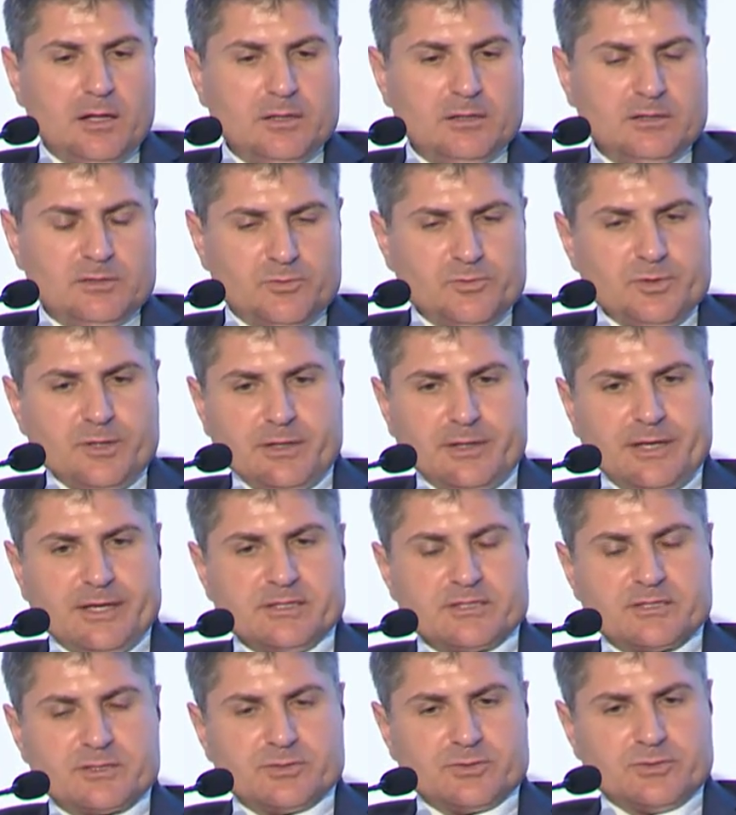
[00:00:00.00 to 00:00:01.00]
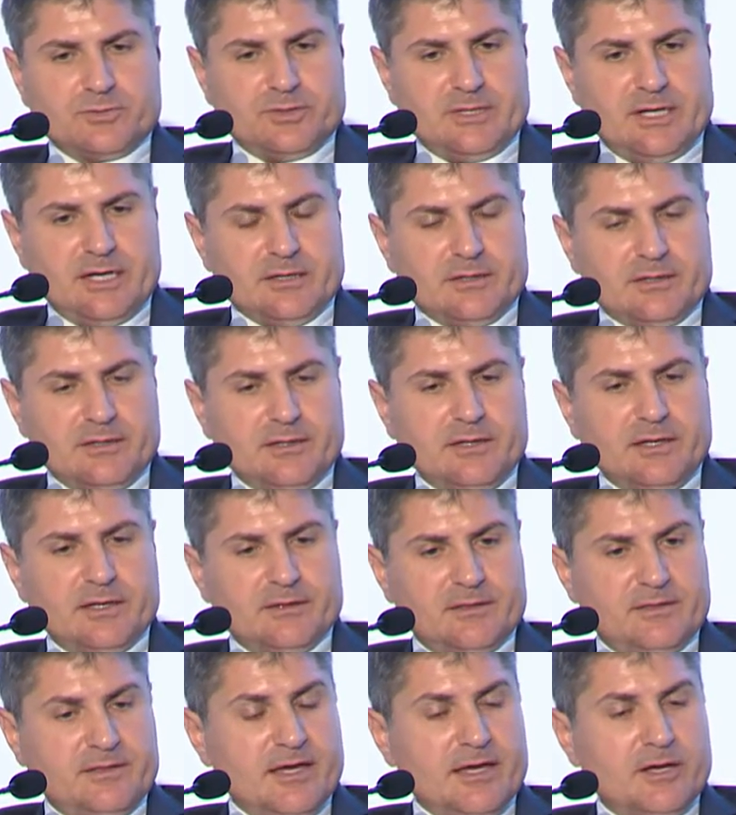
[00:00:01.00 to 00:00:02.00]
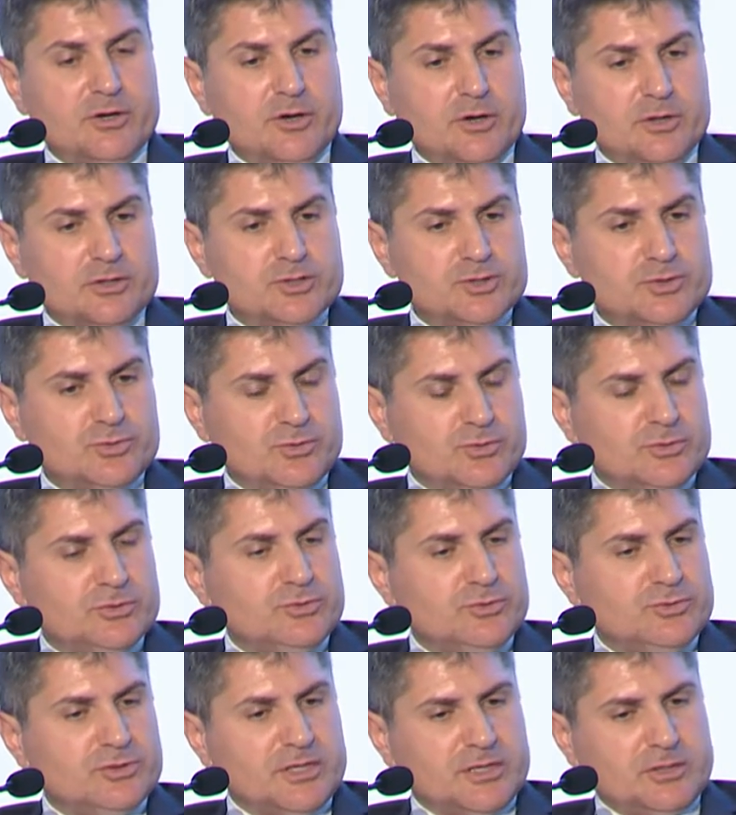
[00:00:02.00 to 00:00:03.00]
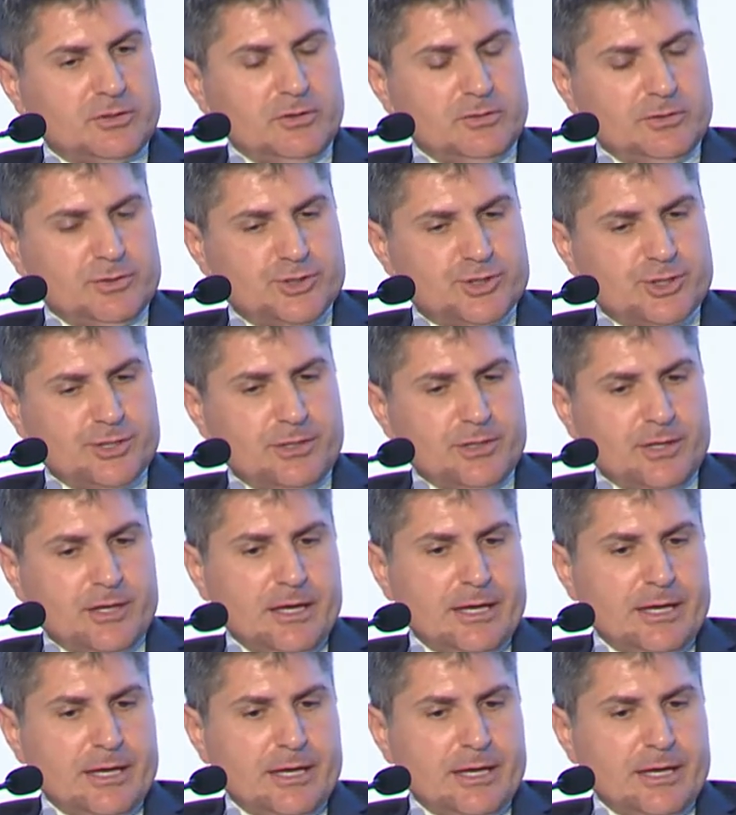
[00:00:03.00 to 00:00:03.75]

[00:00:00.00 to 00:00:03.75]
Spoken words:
The real answer to that, and thank God to new technology,